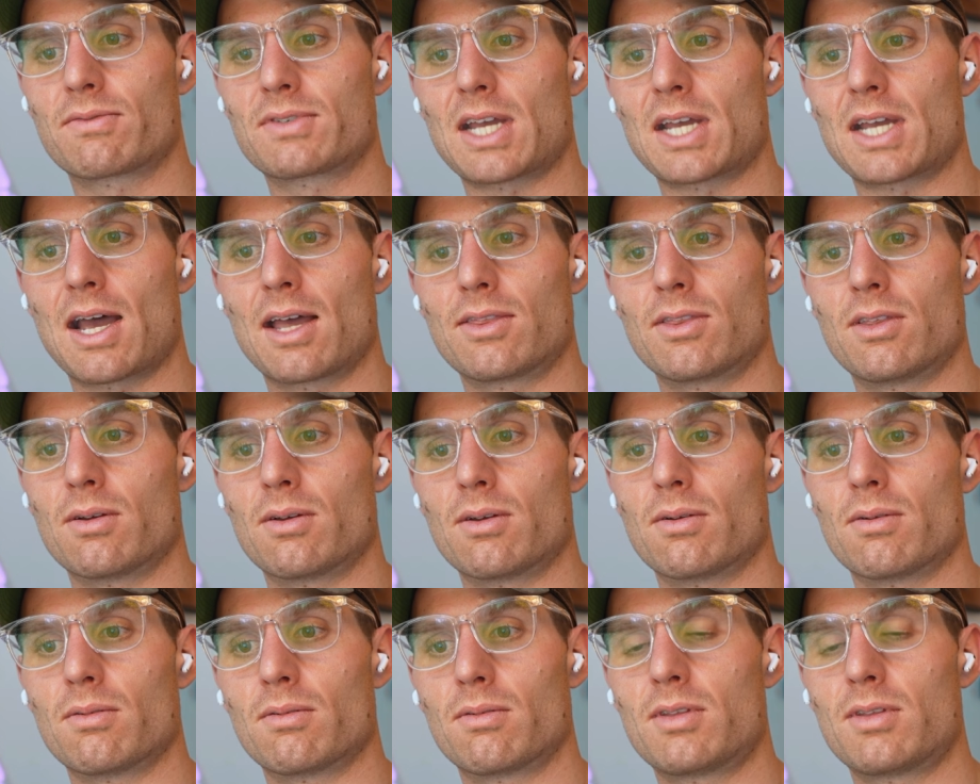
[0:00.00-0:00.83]
to add
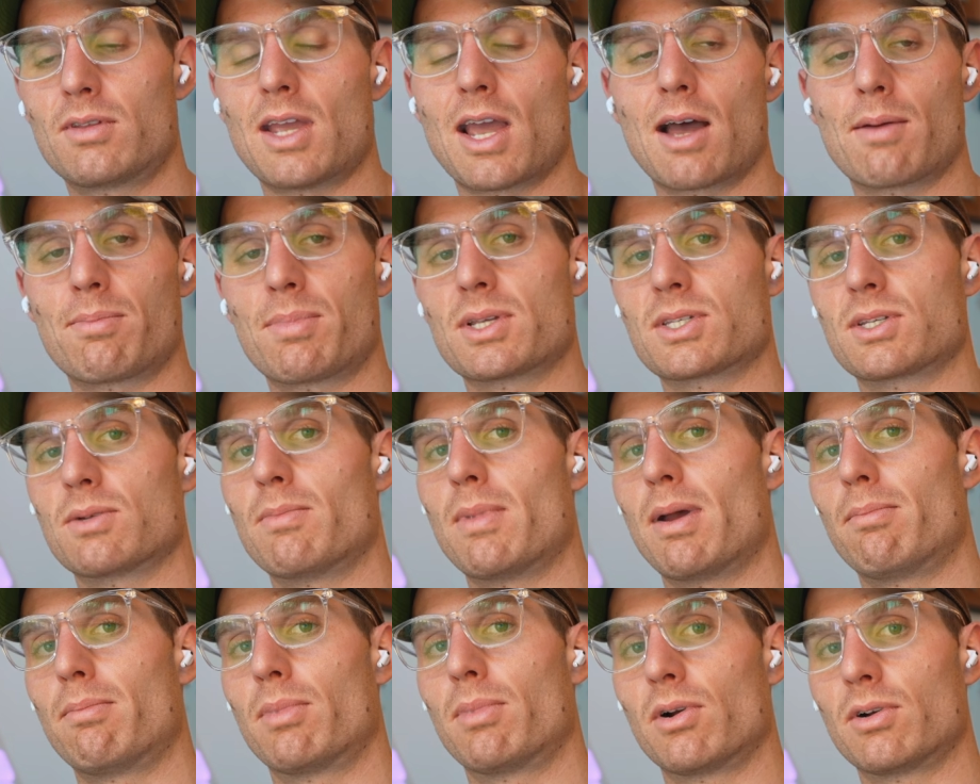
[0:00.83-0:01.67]
the the app as a
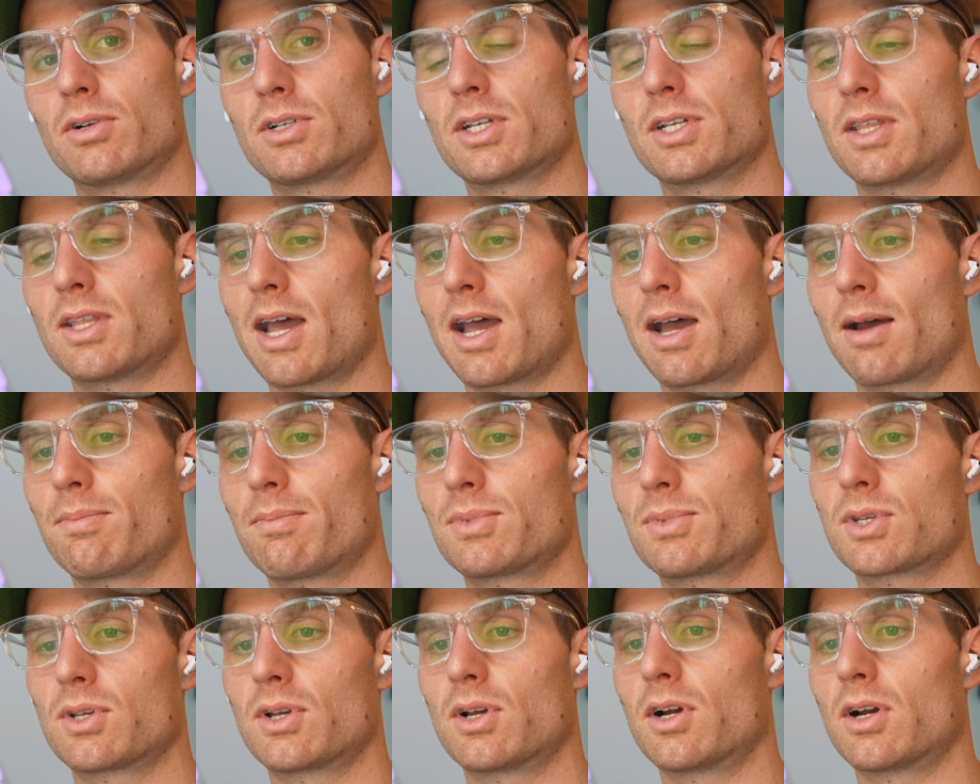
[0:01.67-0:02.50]
member to the
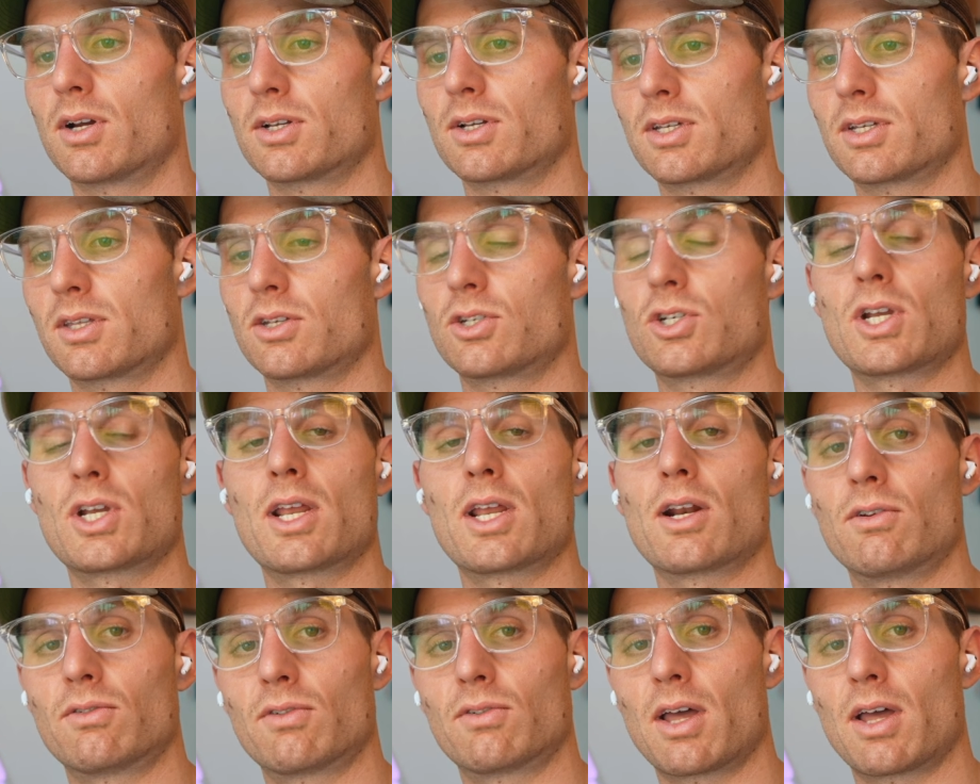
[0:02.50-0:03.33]
apps uh, to the
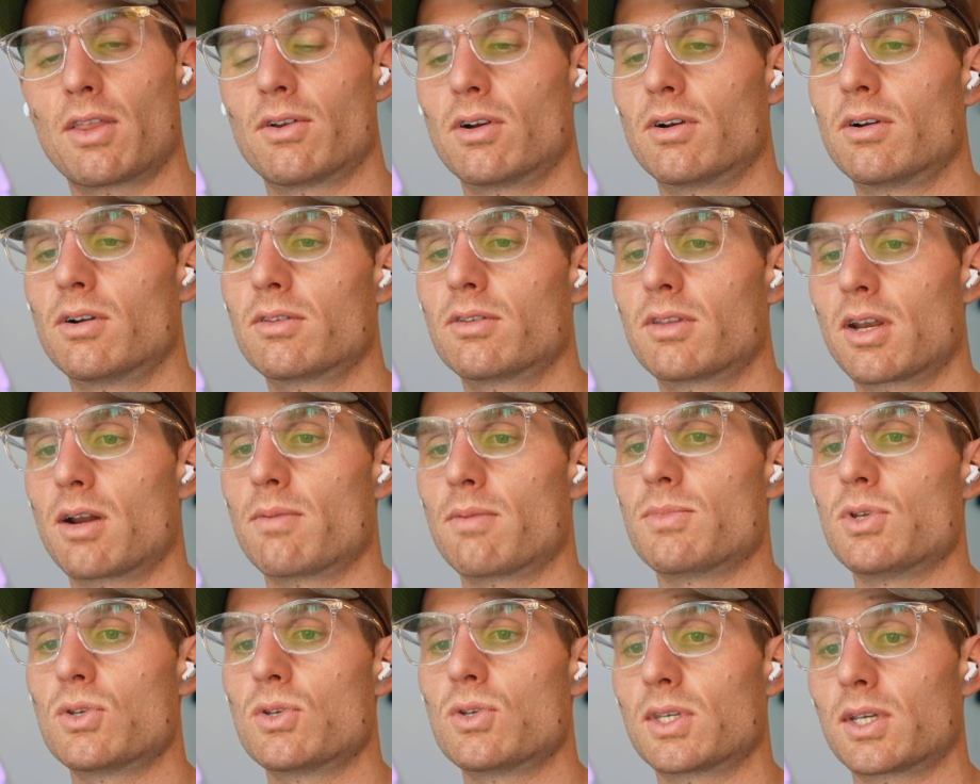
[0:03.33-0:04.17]
channel rather that
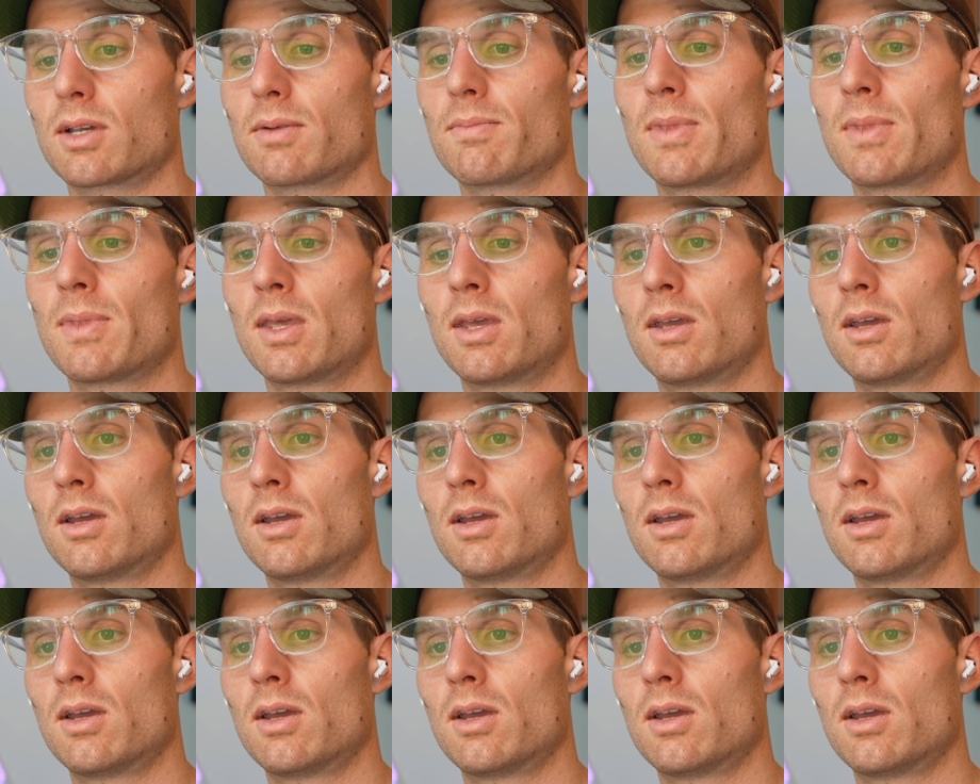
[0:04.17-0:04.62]
I'm using.